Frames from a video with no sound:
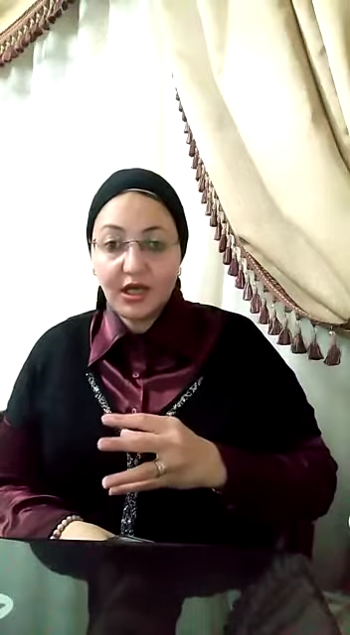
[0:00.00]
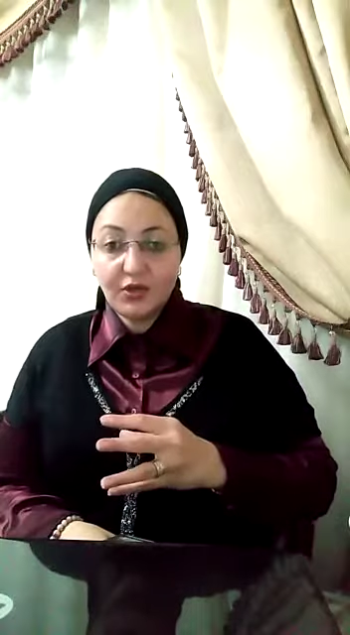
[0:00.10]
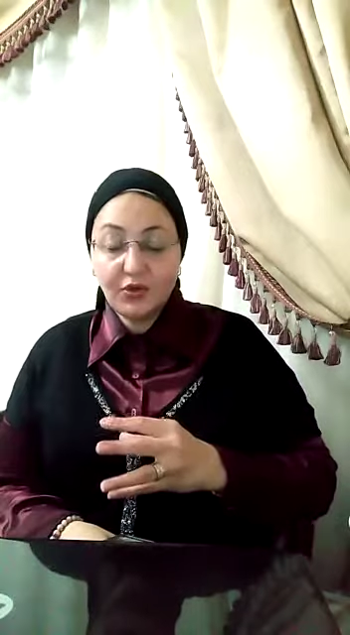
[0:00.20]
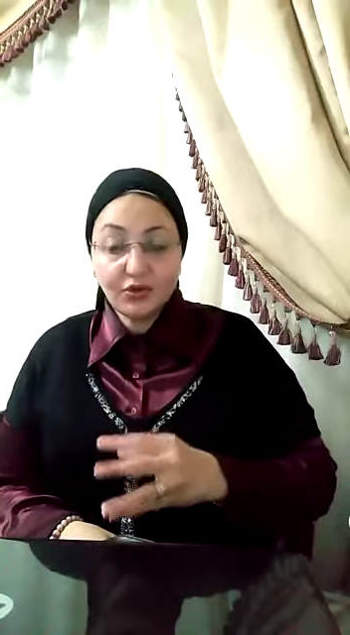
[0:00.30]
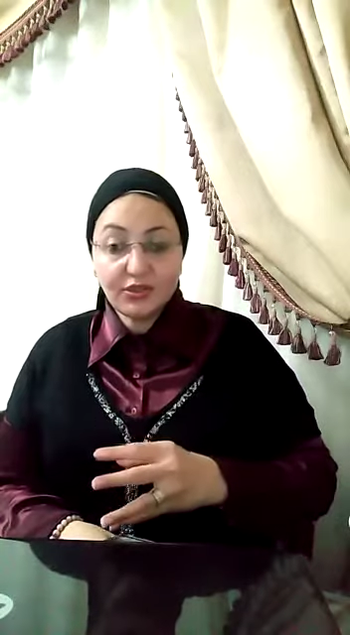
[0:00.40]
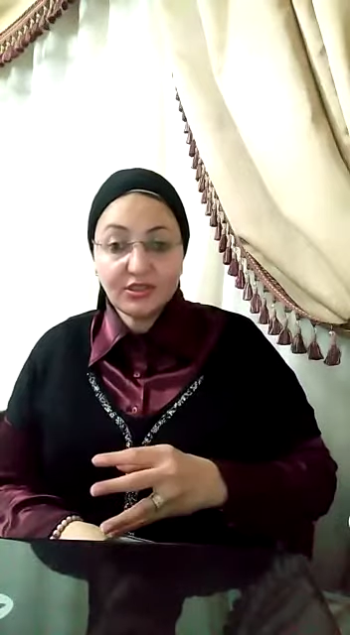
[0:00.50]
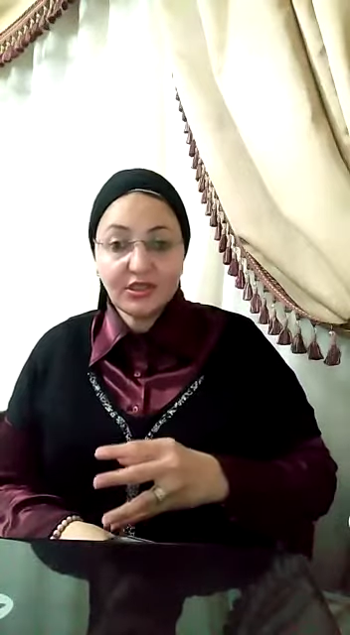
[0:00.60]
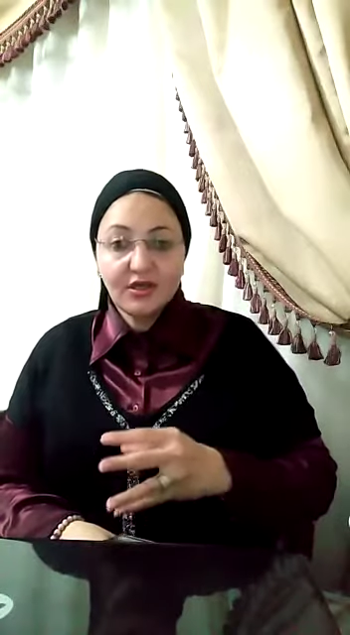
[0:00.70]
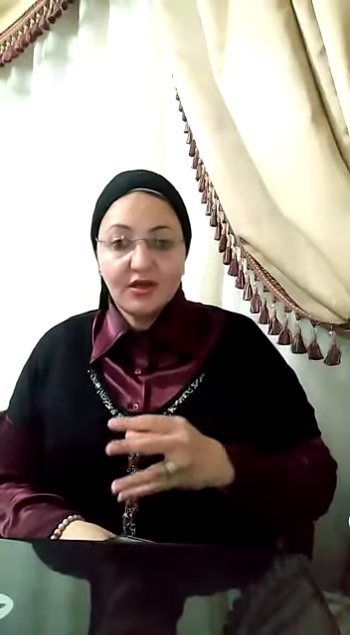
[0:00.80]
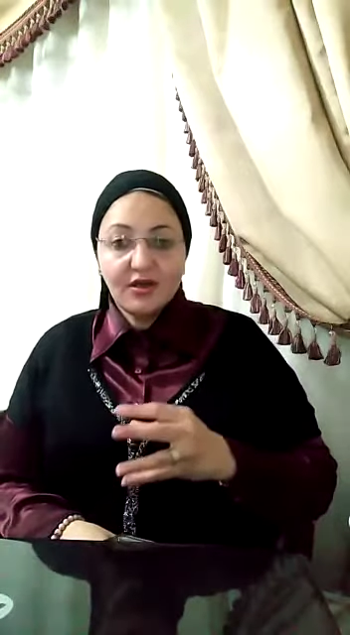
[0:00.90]
goods
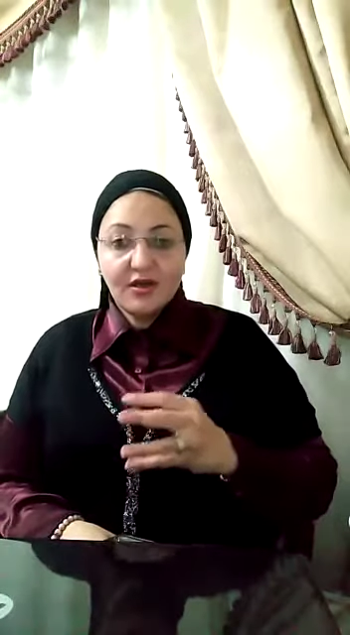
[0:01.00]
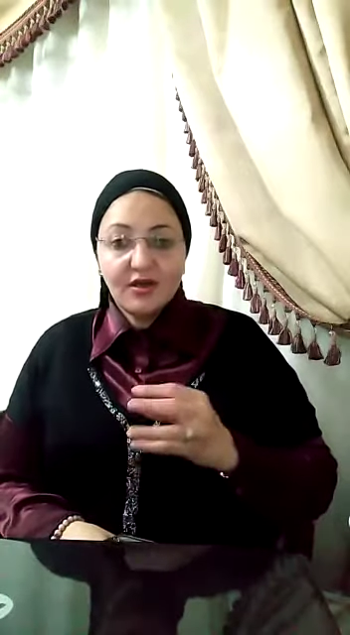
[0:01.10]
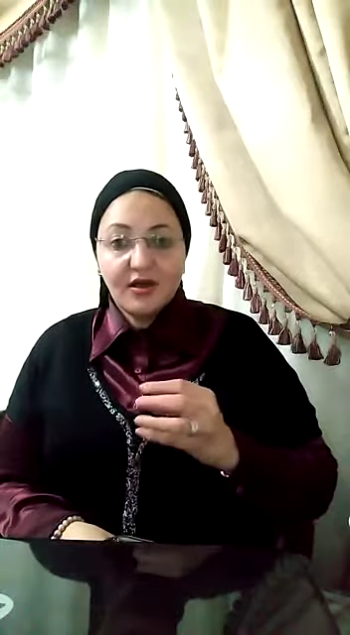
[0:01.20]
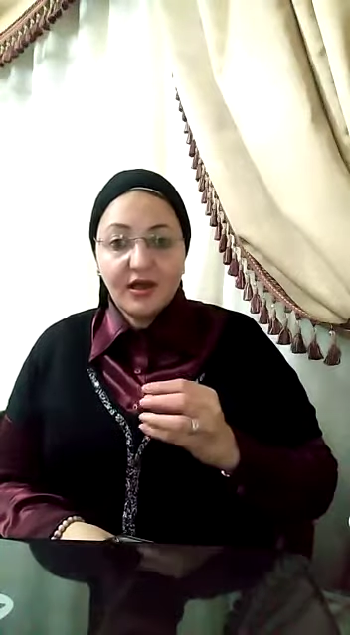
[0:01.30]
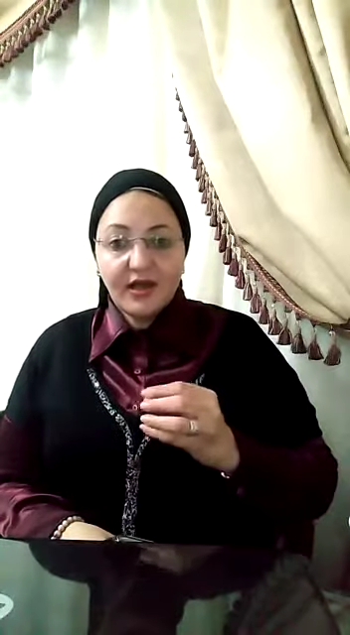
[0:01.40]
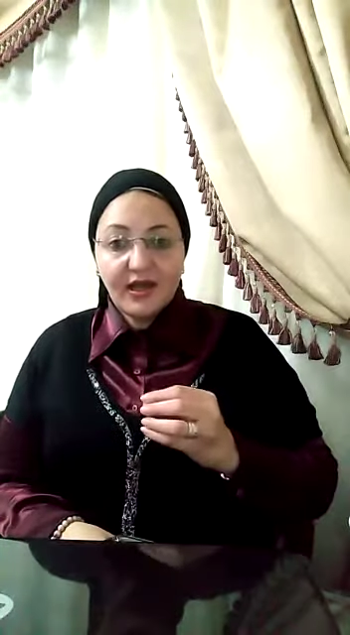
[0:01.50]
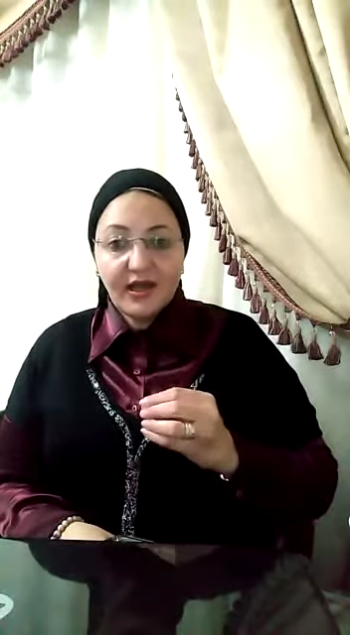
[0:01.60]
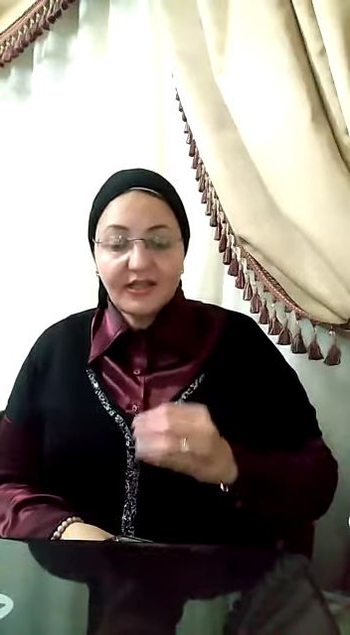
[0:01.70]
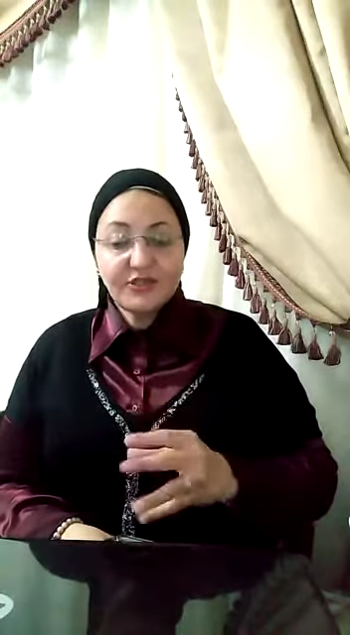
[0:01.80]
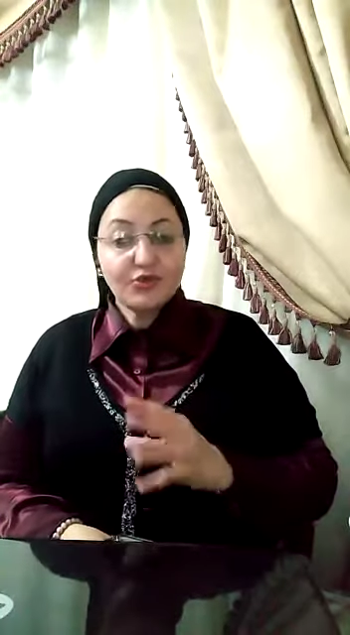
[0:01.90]

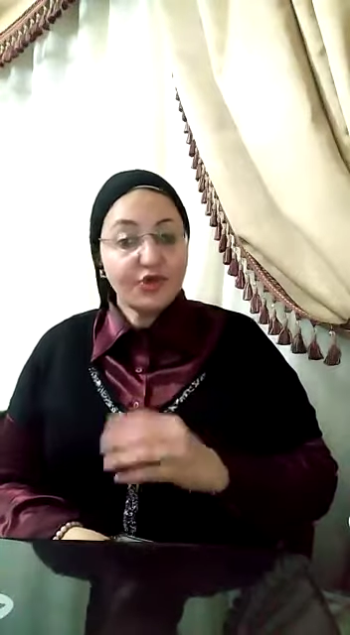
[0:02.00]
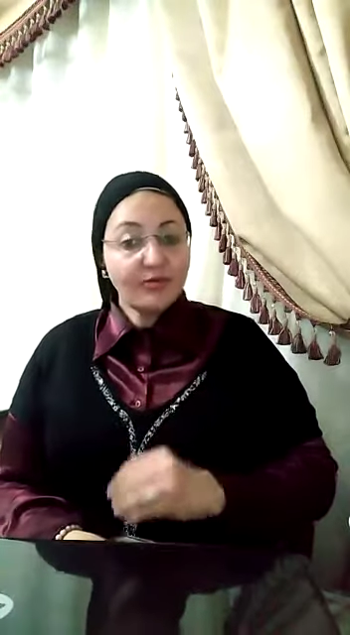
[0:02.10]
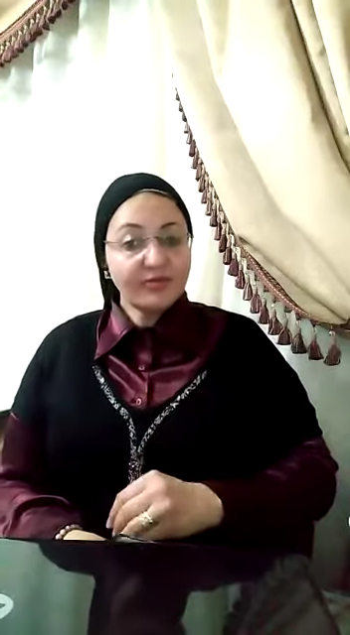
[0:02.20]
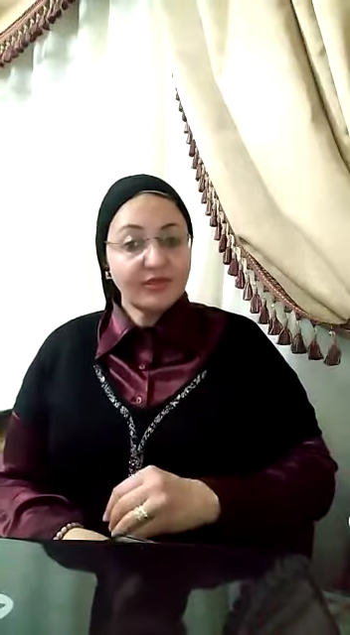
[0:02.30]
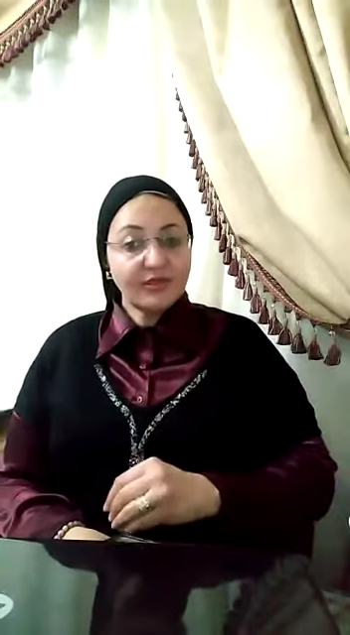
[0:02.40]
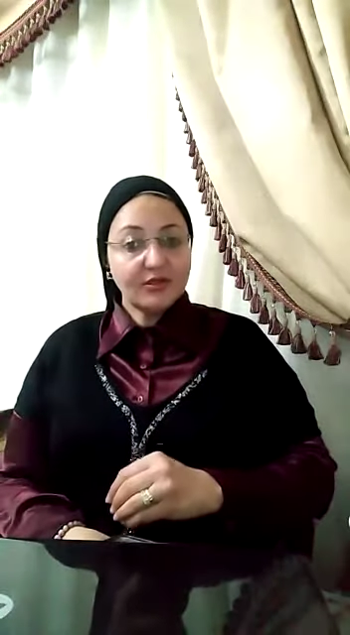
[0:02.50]
at your company,